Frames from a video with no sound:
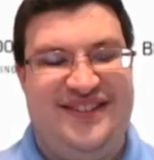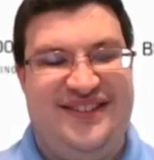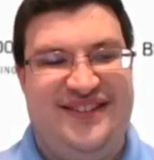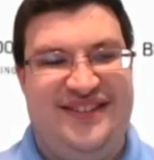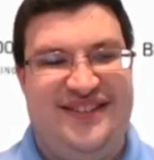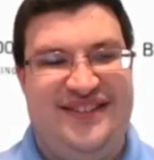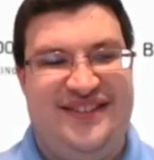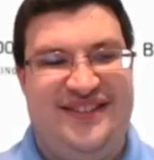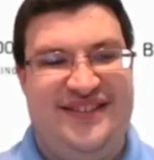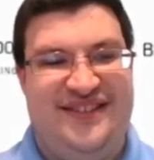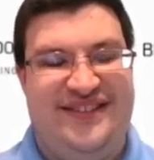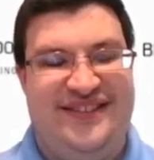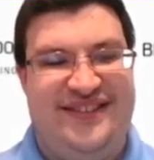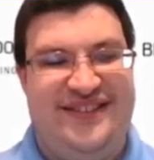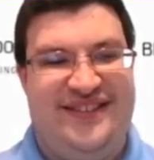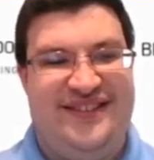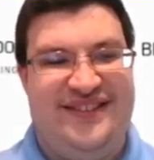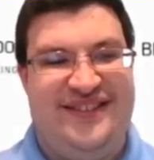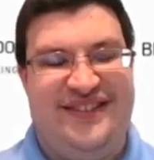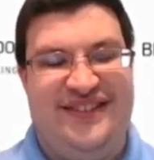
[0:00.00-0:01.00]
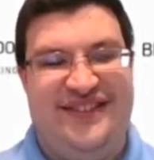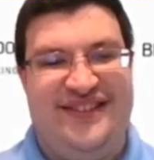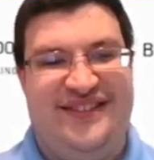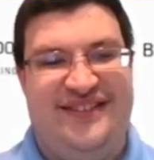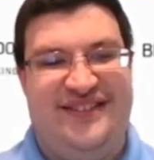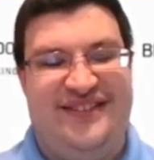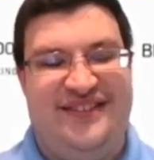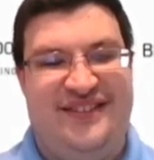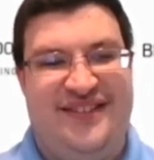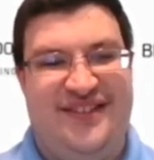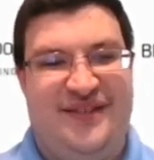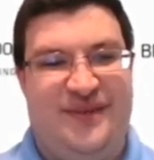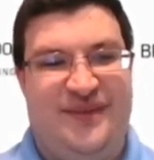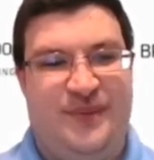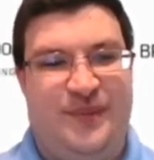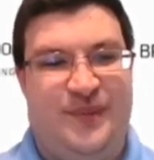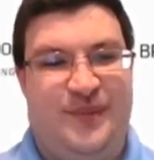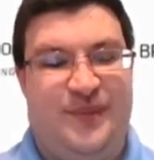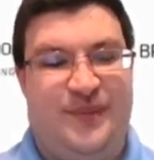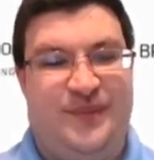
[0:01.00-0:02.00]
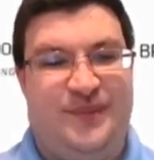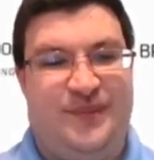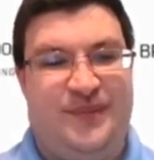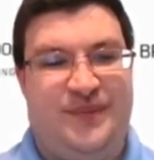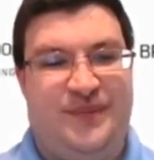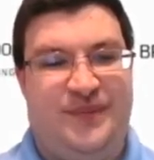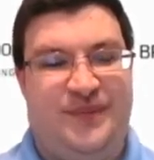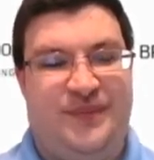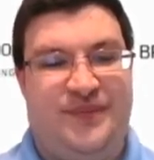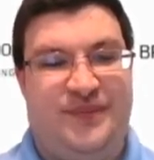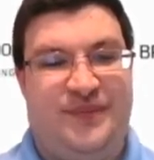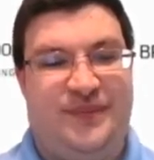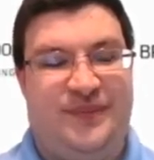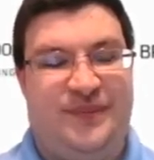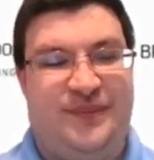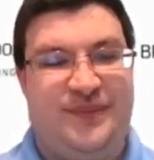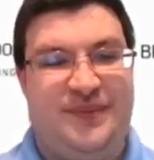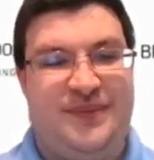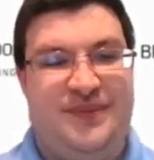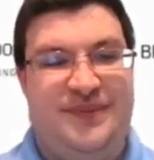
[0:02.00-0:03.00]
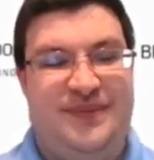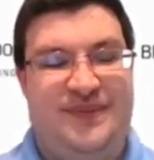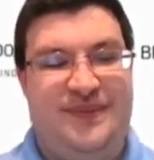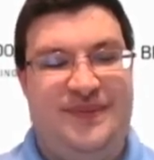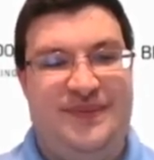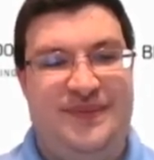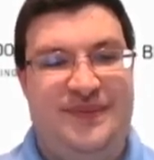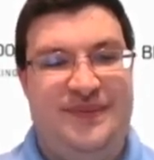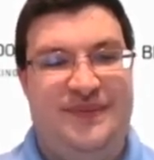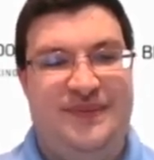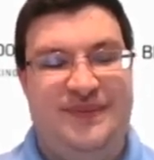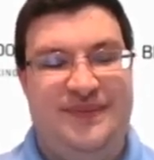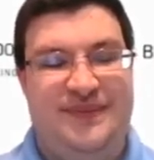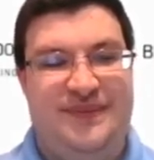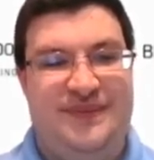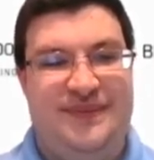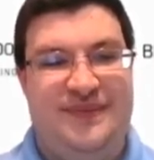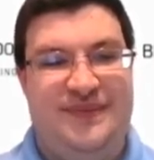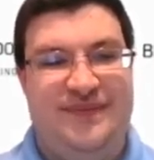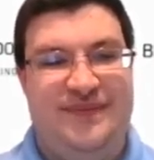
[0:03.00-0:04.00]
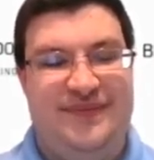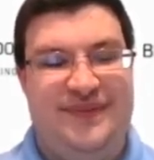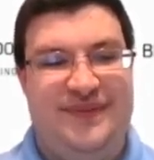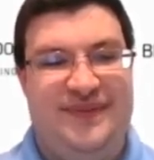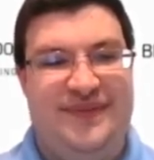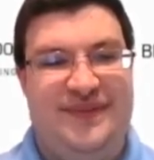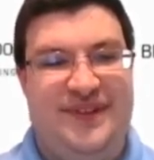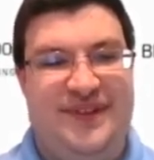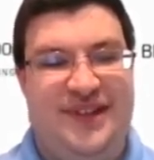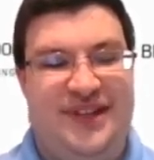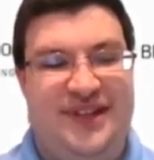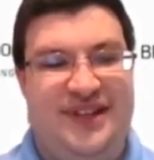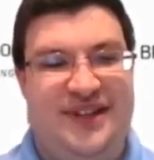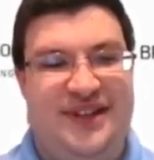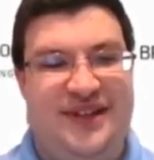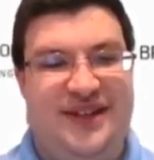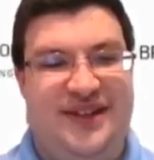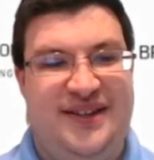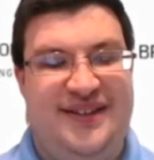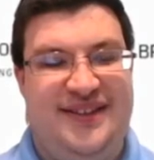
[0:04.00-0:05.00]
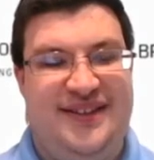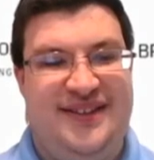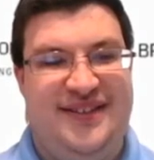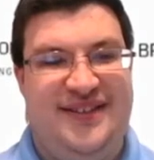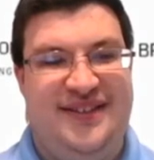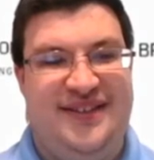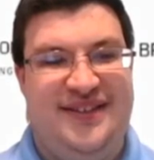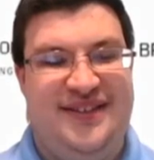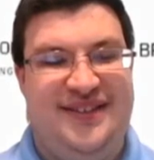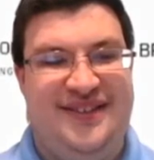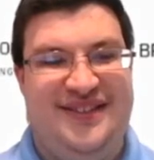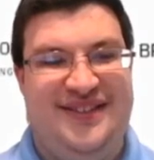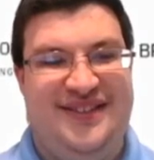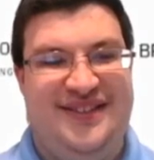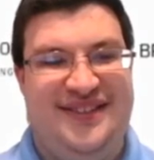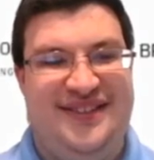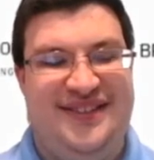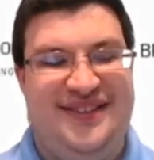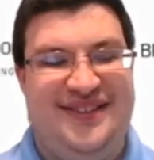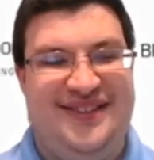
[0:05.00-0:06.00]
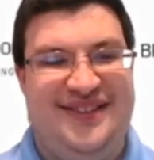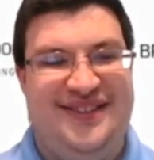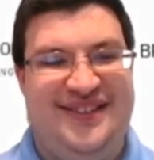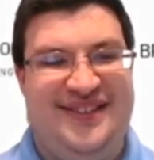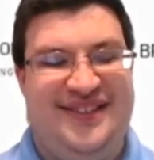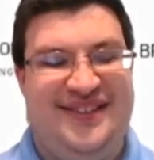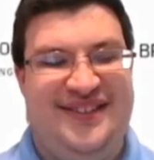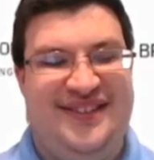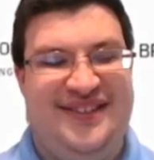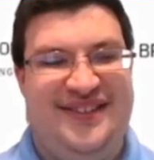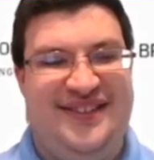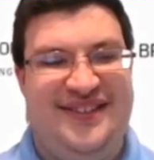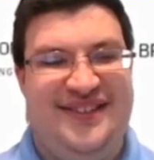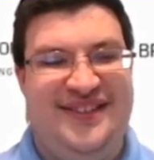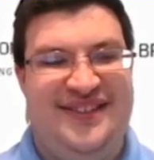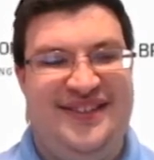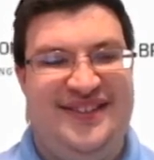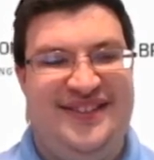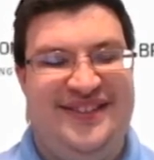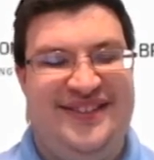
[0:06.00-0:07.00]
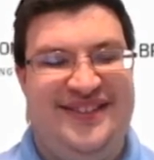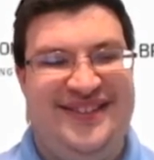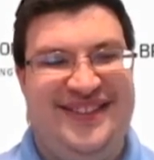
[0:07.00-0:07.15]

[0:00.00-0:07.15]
[no speech]